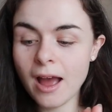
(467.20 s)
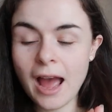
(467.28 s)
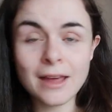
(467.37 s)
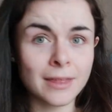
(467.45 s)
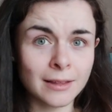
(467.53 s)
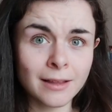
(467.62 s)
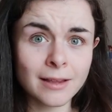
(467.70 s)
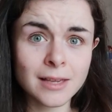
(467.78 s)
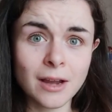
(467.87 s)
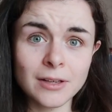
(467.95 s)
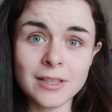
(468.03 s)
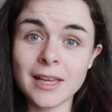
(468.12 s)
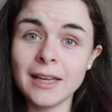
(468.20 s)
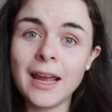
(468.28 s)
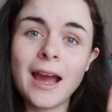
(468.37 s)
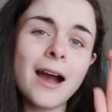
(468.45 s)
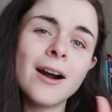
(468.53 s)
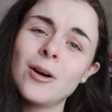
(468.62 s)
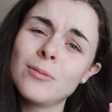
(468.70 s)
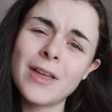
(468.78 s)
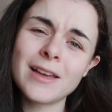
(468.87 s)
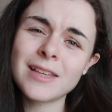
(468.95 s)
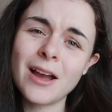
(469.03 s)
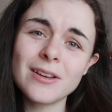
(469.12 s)
I think that's how you say it. I hope
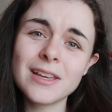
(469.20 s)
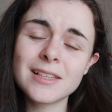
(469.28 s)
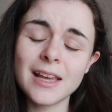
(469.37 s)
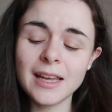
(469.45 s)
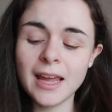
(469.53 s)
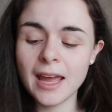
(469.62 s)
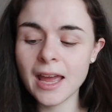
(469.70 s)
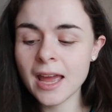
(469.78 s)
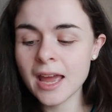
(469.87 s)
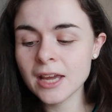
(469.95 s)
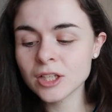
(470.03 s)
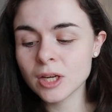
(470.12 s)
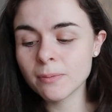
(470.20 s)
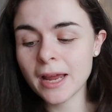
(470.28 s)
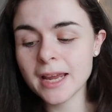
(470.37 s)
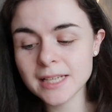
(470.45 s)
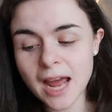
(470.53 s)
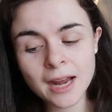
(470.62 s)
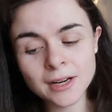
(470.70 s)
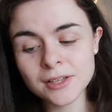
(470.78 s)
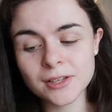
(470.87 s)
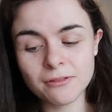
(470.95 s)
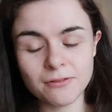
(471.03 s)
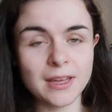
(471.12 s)
that's how you say it. She played Anna
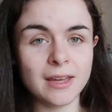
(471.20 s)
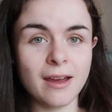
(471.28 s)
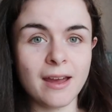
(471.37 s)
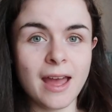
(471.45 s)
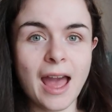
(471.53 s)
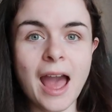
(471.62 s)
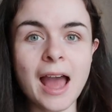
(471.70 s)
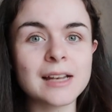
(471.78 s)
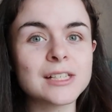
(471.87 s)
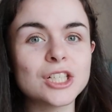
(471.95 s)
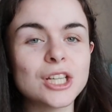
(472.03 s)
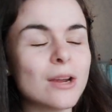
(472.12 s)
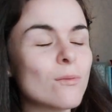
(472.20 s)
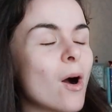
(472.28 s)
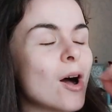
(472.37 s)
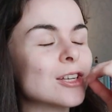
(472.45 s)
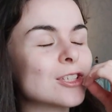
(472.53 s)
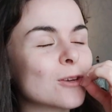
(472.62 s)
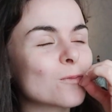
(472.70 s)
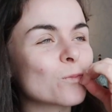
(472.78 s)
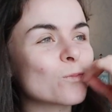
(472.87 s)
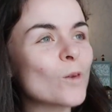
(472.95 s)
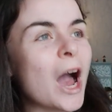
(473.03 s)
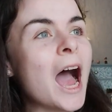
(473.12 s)
Sophia, and she was,
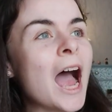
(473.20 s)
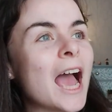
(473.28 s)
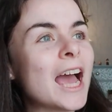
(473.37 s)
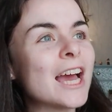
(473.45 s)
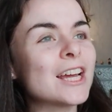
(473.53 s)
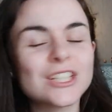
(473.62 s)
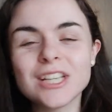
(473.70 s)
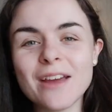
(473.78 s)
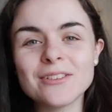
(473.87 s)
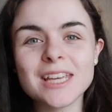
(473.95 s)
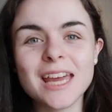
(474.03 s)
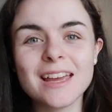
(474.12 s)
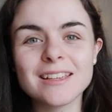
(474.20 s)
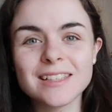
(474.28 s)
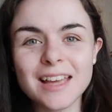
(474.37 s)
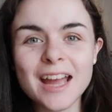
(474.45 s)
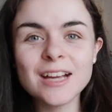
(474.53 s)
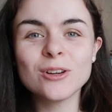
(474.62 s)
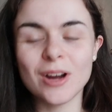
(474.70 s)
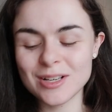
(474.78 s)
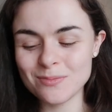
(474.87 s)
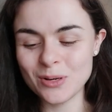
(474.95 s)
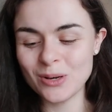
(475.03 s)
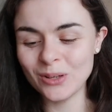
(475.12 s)
mwah, chef's kiss,
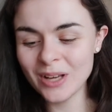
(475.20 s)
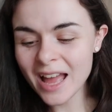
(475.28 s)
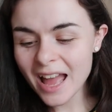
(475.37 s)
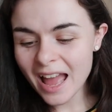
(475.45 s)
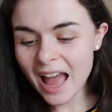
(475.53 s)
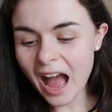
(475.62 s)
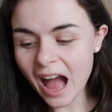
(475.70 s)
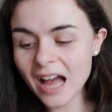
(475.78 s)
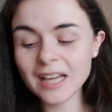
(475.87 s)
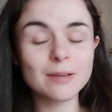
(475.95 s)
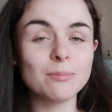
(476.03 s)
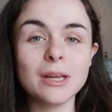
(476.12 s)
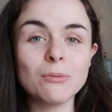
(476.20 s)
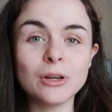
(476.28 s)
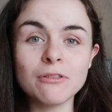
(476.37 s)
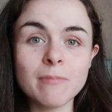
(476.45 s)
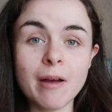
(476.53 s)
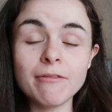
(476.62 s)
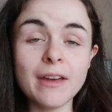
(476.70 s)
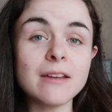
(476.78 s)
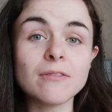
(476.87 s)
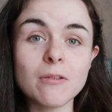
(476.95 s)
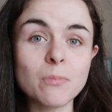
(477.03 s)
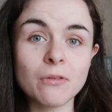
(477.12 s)
incredible. Arguably one of my
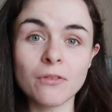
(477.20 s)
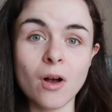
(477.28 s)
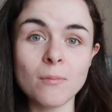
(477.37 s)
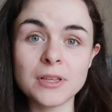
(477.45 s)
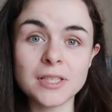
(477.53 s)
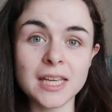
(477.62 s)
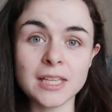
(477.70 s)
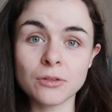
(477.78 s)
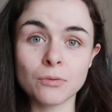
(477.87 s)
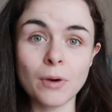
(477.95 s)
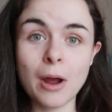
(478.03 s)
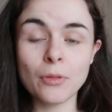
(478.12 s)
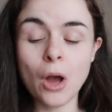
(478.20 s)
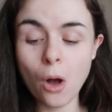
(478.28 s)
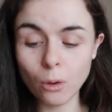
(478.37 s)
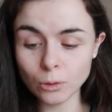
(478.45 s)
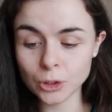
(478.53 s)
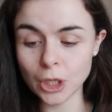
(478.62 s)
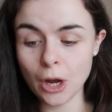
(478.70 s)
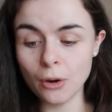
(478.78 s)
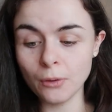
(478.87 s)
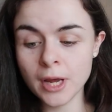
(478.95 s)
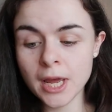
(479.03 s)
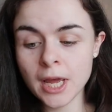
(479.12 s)
favourite performances throughout the whole
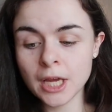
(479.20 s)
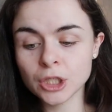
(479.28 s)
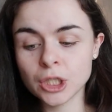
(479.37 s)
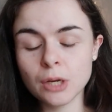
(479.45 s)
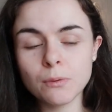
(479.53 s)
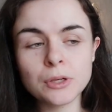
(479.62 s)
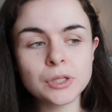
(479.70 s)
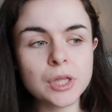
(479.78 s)
show. She was